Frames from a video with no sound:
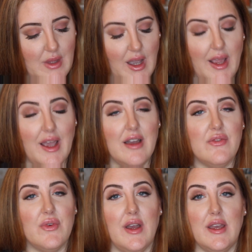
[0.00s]

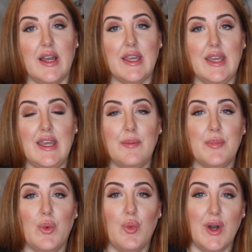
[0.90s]
I keep
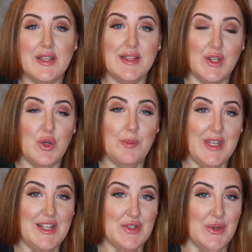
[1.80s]
1 little
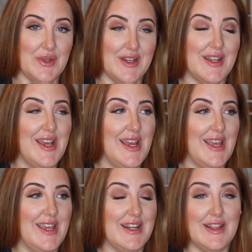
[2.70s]
mini donut
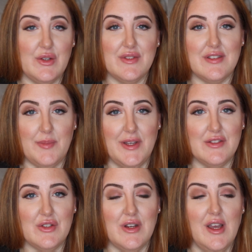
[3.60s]
in a little dispenser.